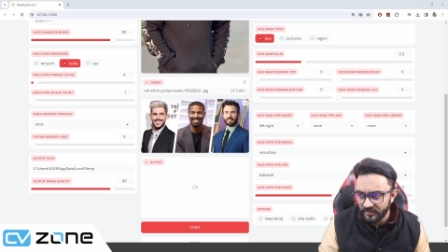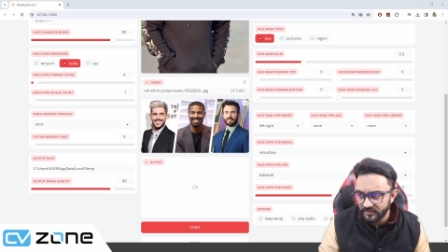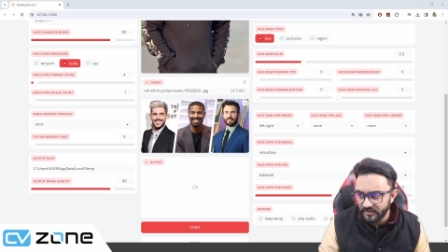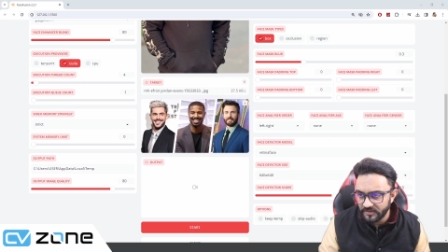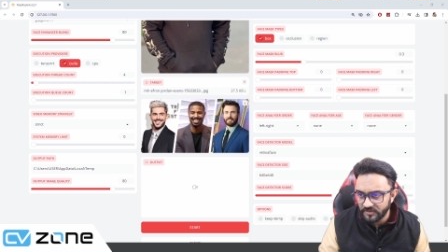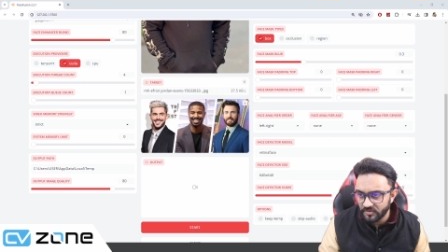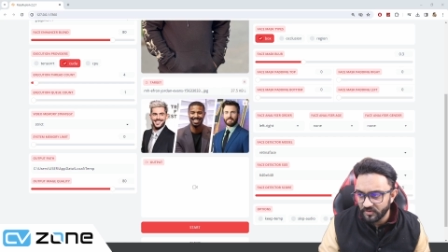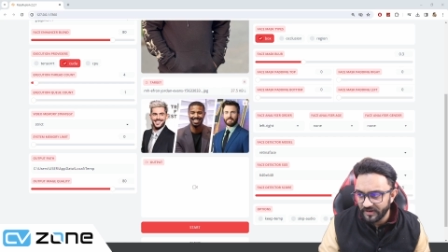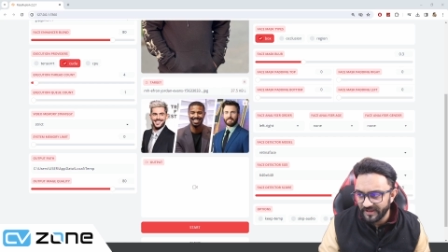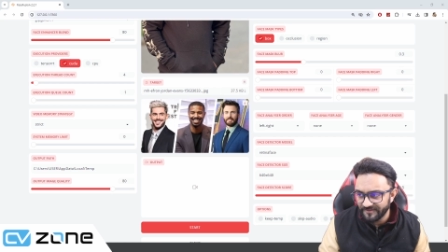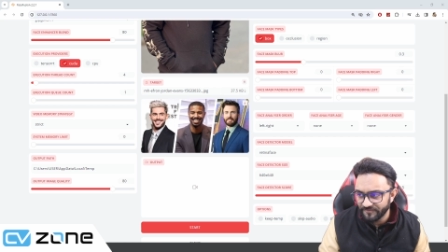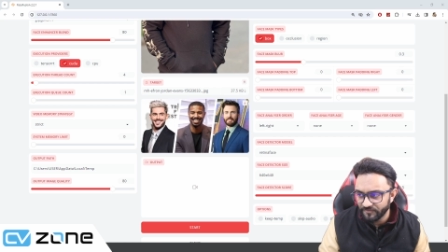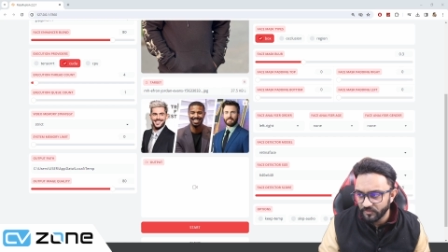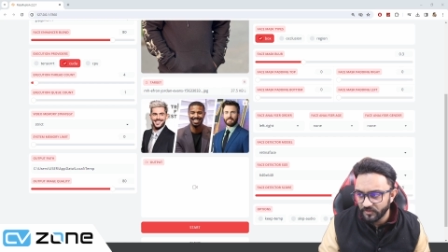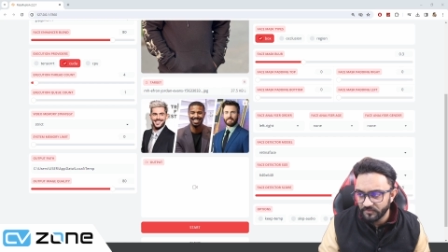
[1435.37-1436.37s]
then your
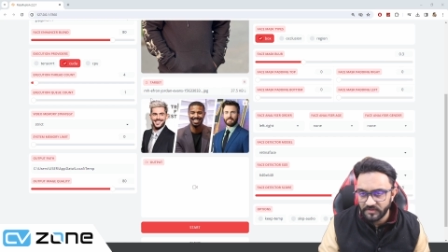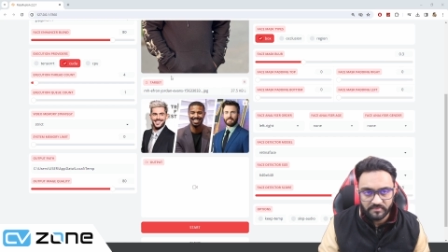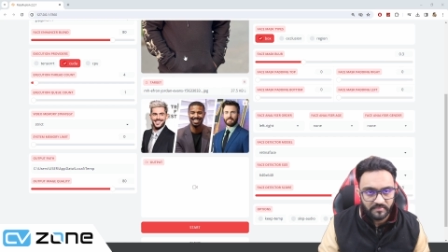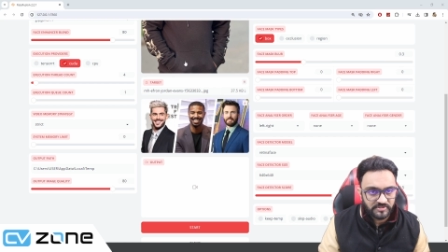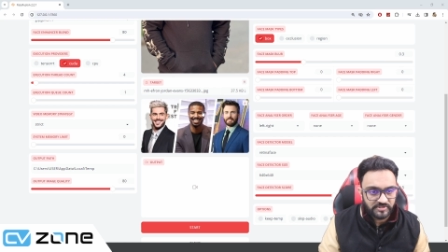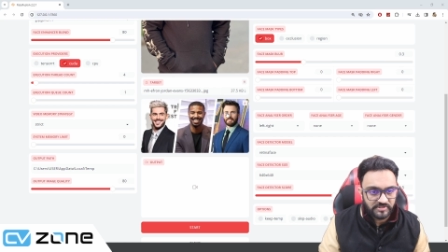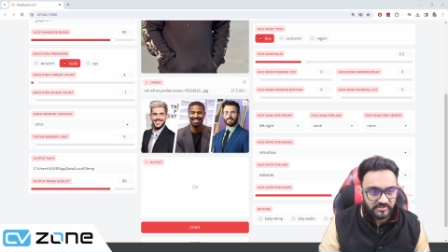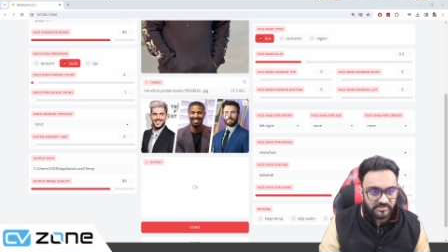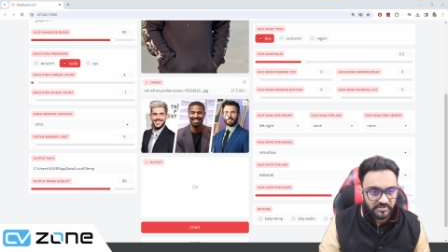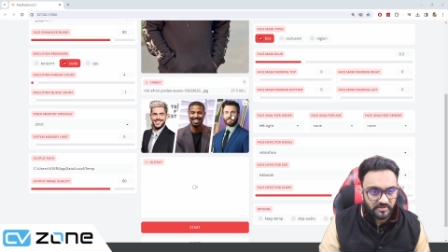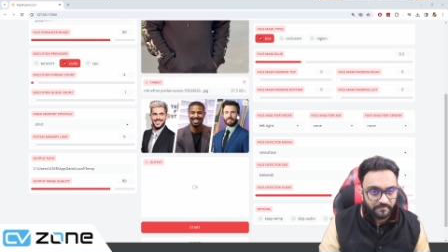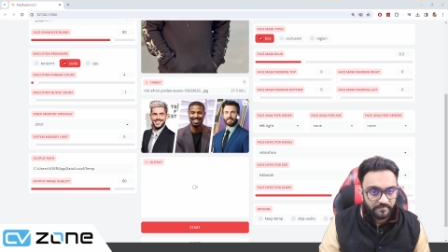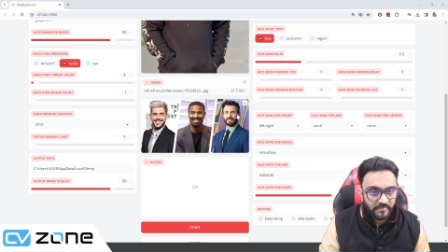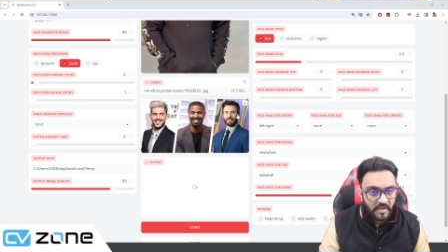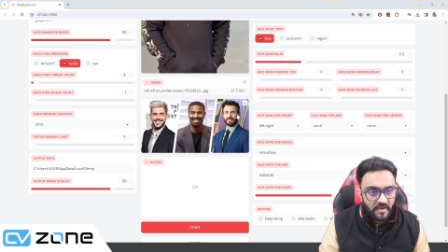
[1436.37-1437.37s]
life will be much easier.
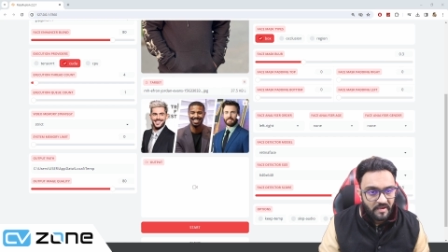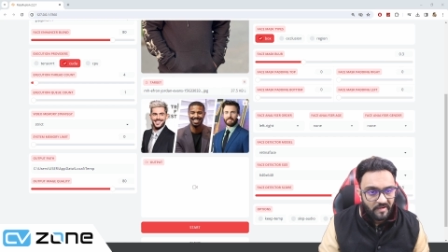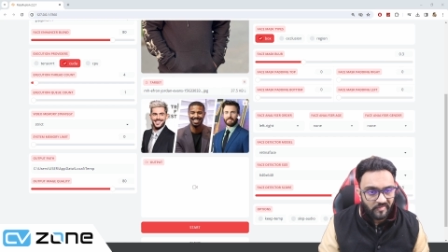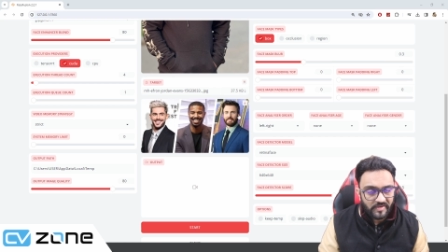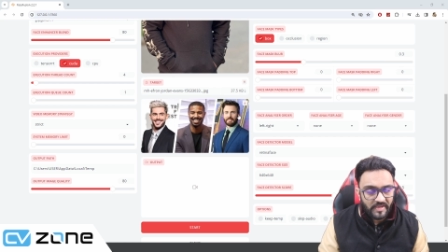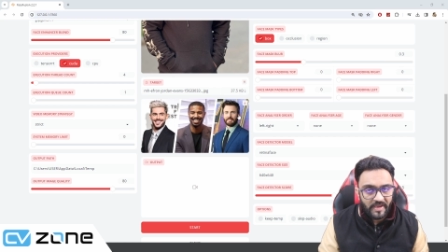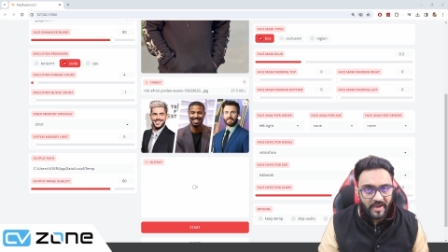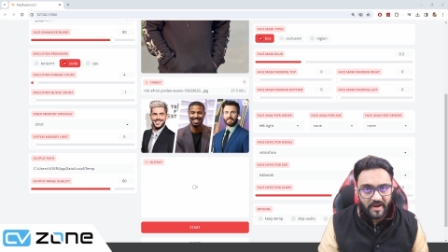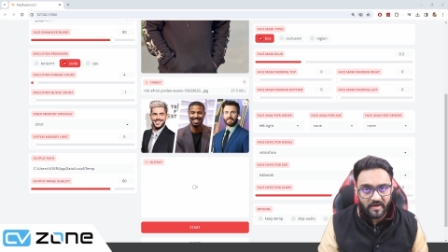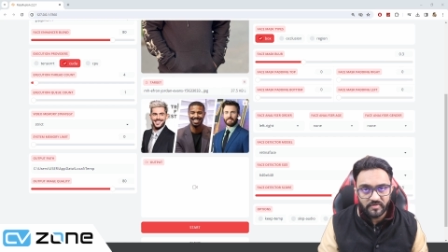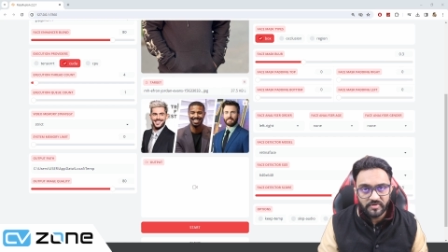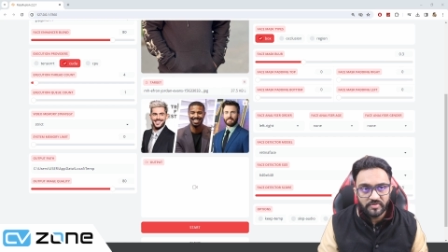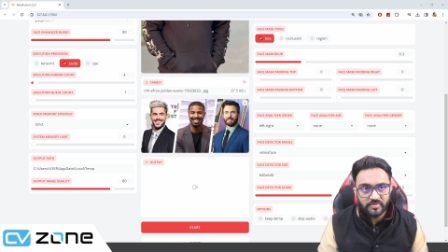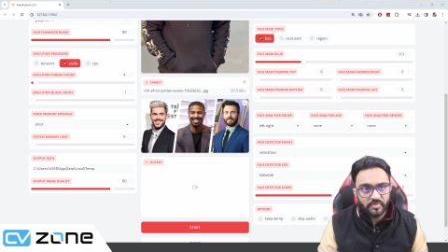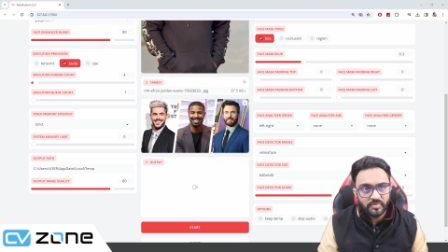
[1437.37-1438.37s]
Okay, how
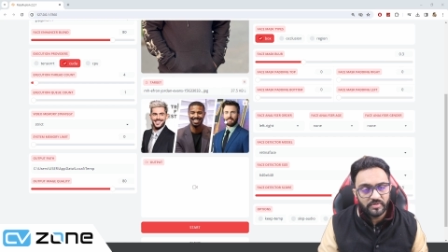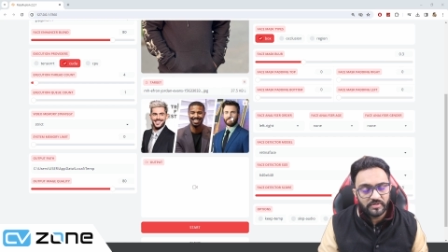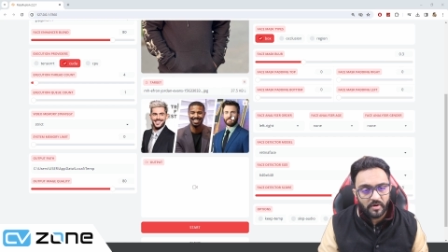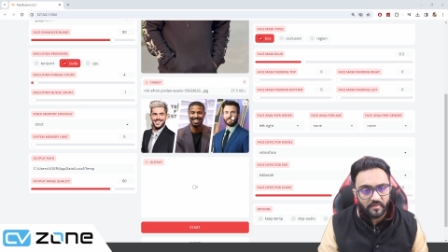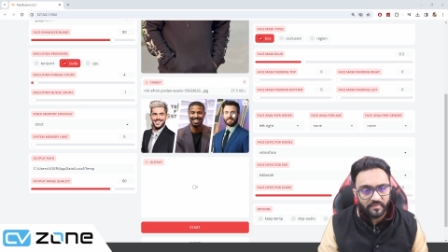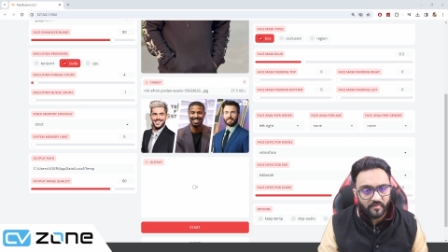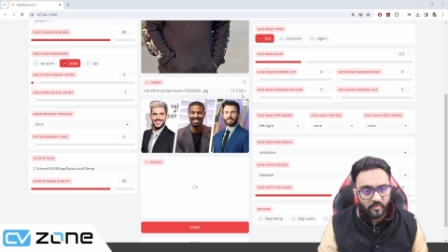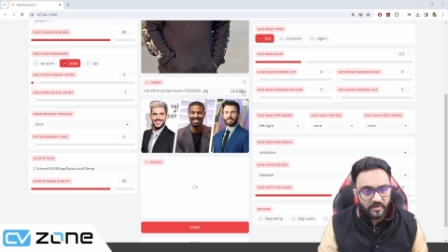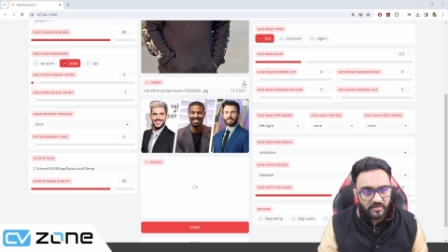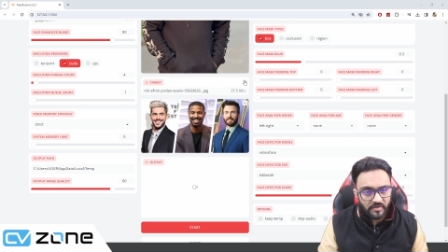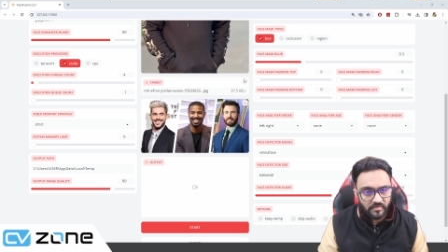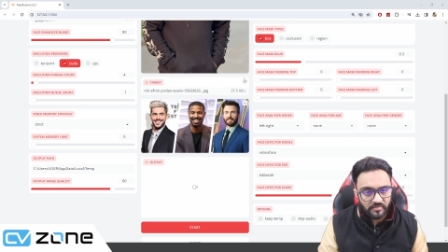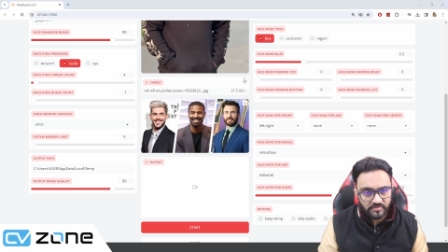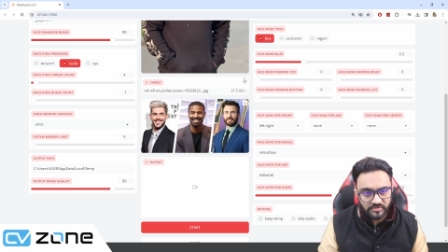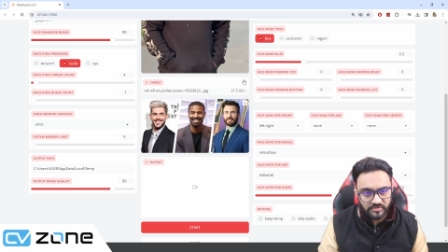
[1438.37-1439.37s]
do you do it on the
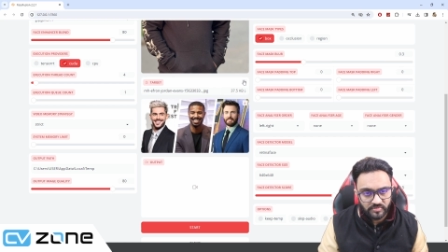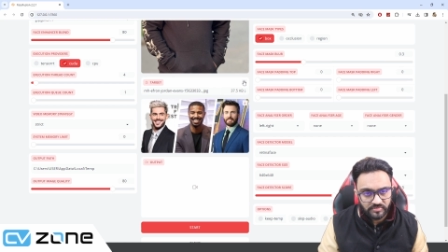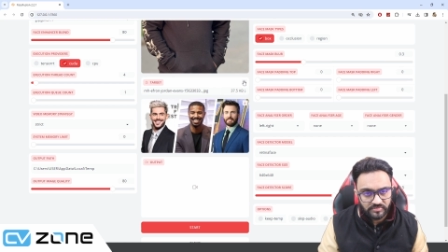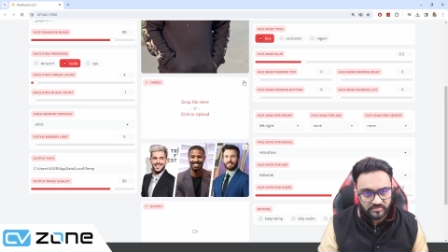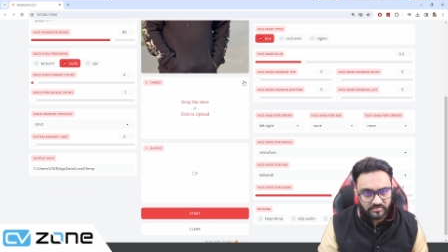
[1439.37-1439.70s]
video? You